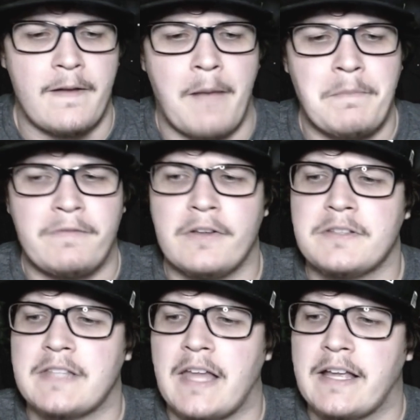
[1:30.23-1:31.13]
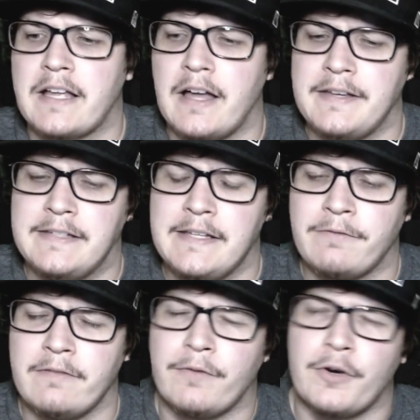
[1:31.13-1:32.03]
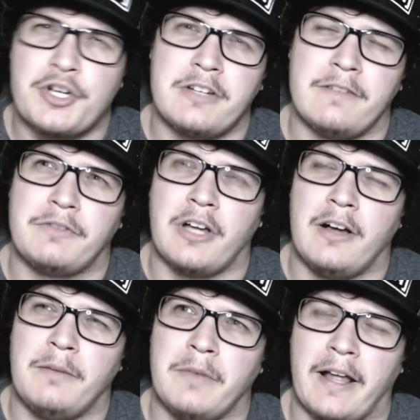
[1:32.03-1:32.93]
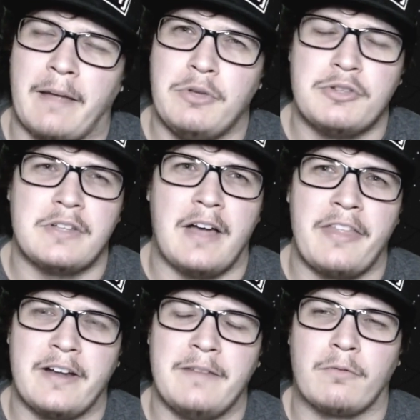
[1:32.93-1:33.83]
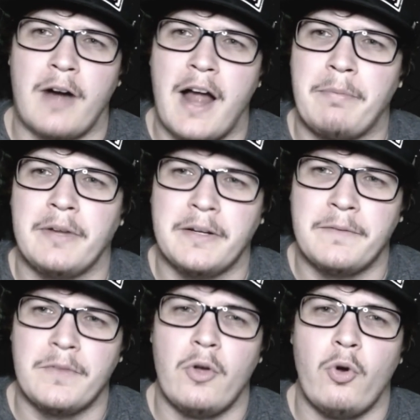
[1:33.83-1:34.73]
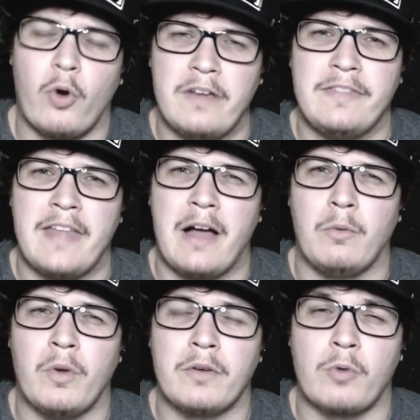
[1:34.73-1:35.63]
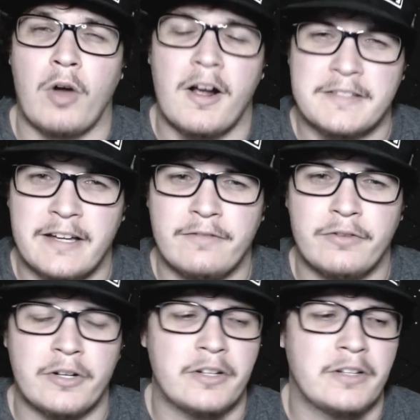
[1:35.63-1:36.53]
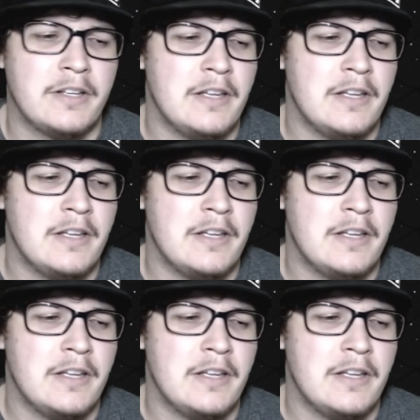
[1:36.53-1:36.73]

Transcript: It feels like a different version of Tom. Like, I'm used to either him rapping or even that one rock song I've heard.